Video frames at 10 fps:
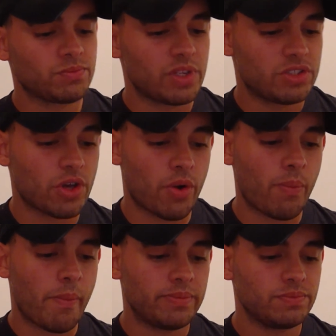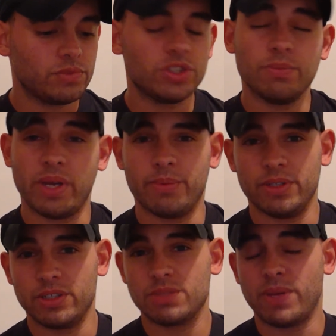So you should be able
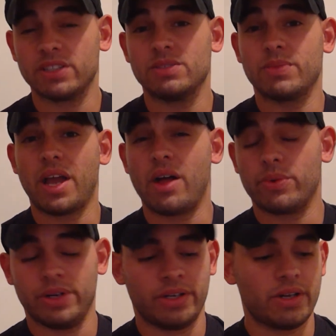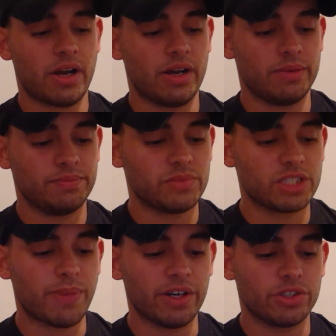to expect some calorie
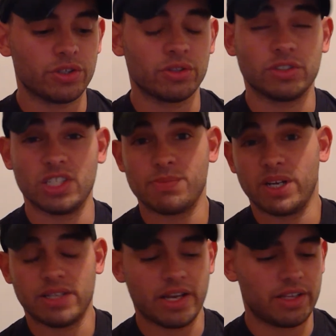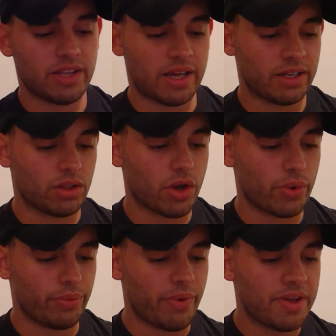expenditure just by taking that
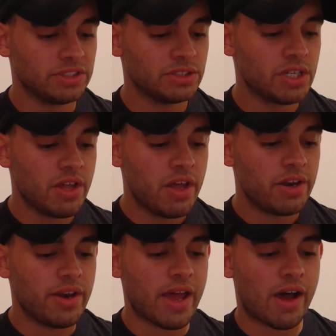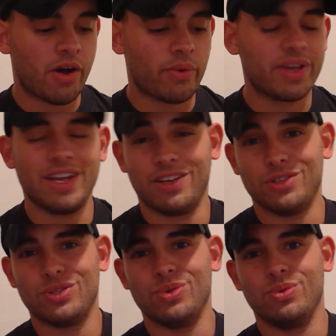alone. Now getting
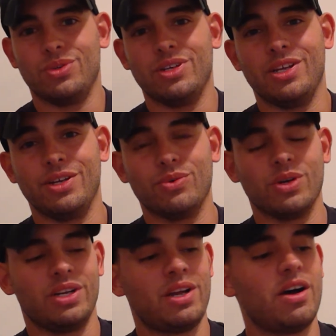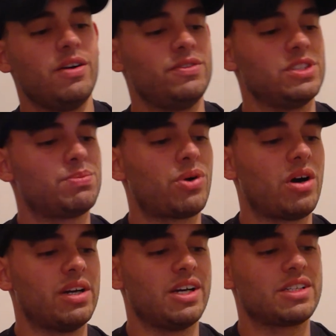into the nitty gritty of this
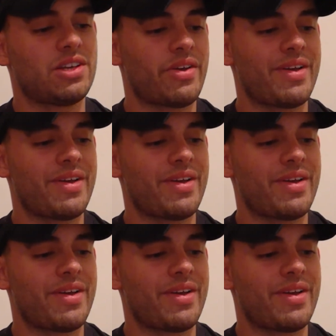product.